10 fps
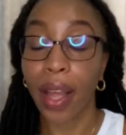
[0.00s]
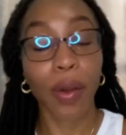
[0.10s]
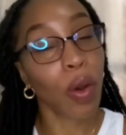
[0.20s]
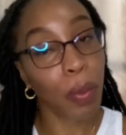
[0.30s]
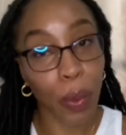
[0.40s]

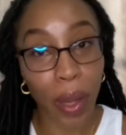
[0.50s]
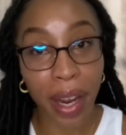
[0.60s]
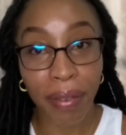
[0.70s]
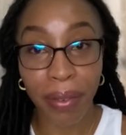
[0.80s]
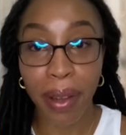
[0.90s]
call me
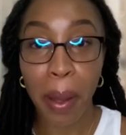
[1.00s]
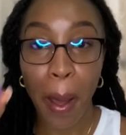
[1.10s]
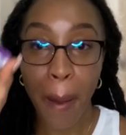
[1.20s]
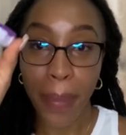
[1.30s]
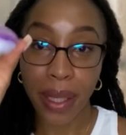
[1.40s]
whatever
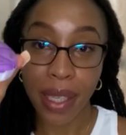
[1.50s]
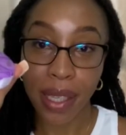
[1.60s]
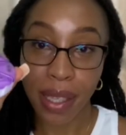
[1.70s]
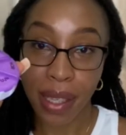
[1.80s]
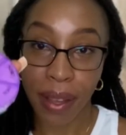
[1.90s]
but this
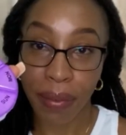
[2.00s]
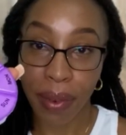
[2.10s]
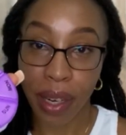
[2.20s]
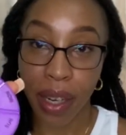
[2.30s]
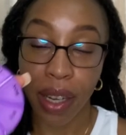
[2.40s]
is
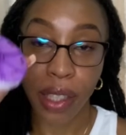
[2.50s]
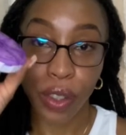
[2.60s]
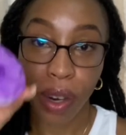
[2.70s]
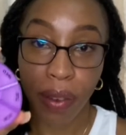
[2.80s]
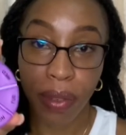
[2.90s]
definitely a
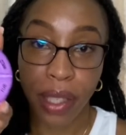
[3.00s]
travel